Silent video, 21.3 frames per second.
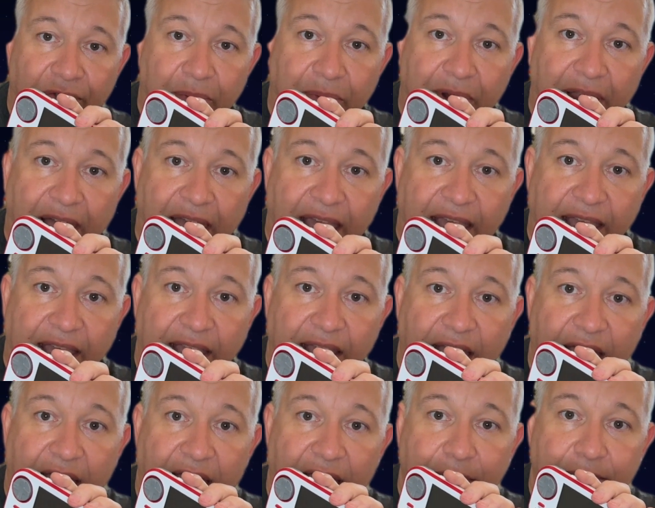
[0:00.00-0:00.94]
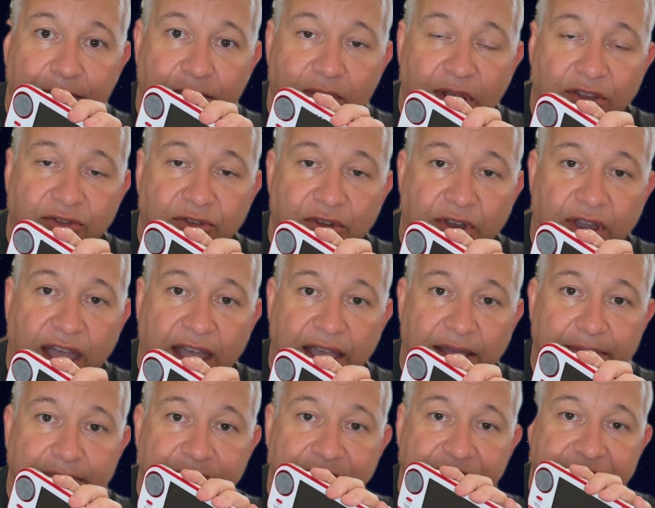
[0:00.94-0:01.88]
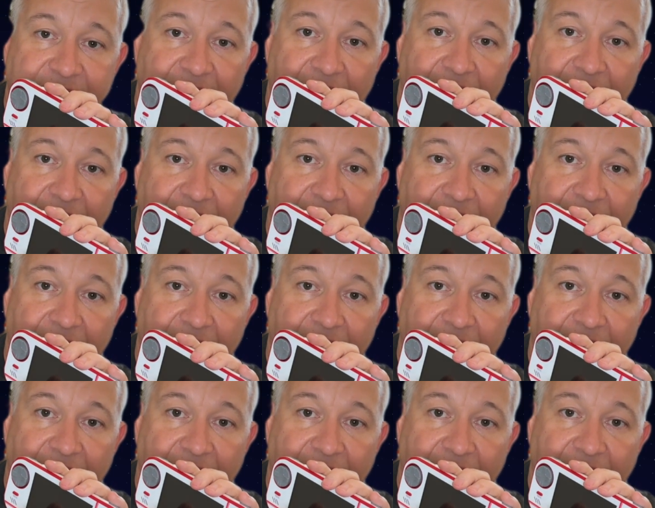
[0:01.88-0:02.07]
to play retro games.